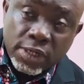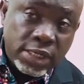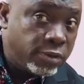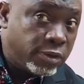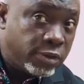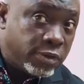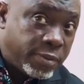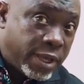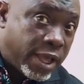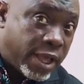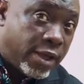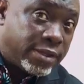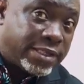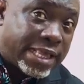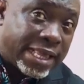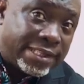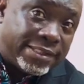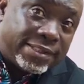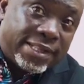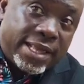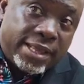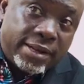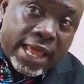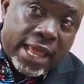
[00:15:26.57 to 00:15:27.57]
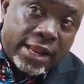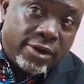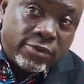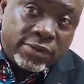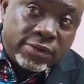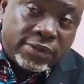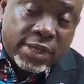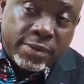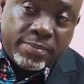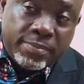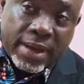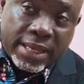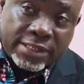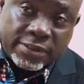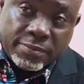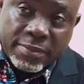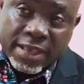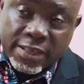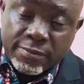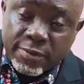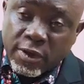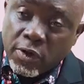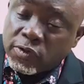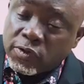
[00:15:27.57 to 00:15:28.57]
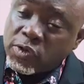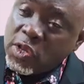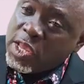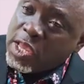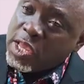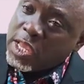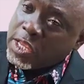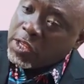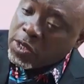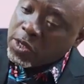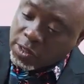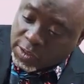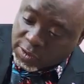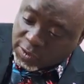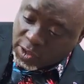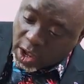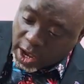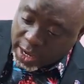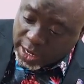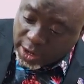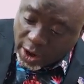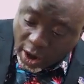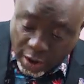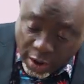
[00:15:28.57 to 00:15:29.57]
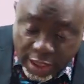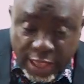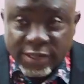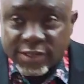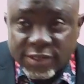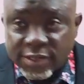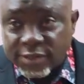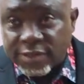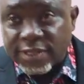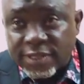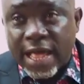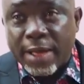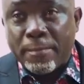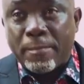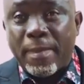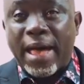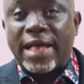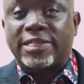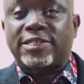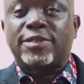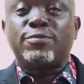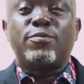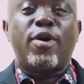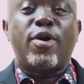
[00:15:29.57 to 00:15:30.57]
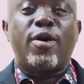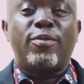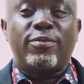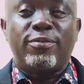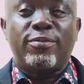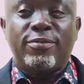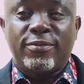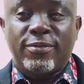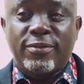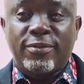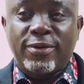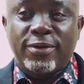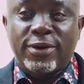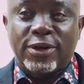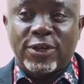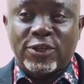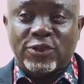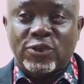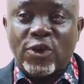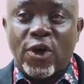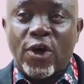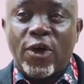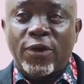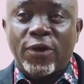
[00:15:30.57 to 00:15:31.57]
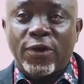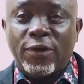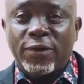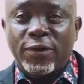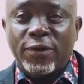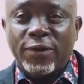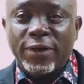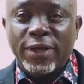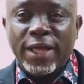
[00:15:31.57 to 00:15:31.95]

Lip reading: So because I said I don't say maximize, because it's not in all cases that maximum return